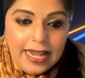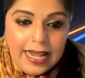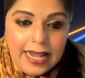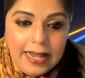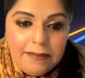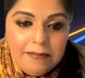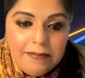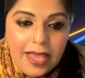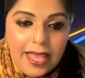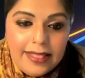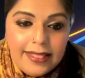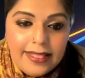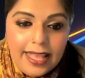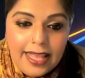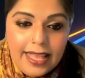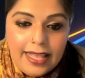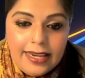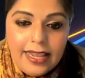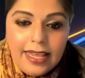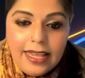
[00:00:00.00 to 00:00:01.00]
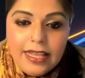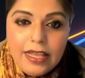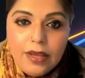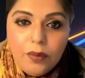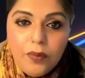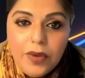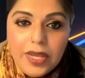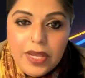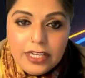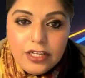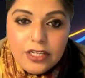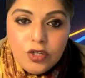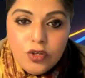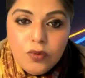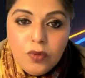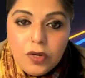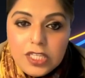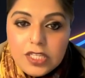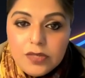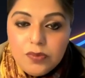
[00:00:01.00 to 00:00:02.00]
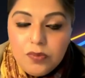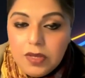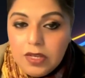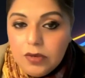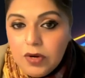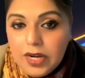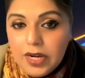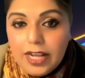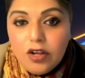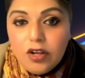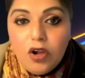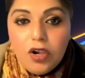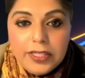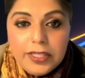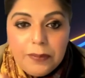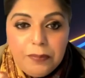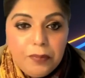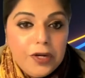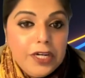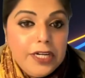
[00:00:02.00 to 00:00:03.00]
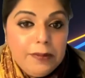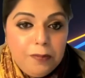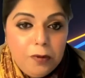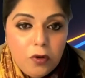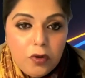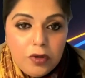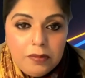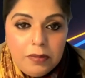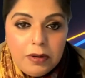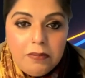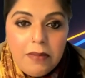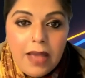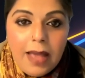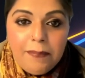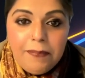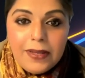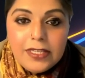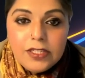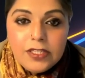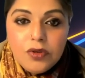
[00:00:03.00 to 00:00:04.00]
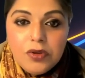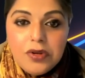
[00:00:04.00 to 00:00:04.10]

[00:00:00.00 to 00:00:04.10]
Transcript: And then we can do what I call the pre-deployment mapping.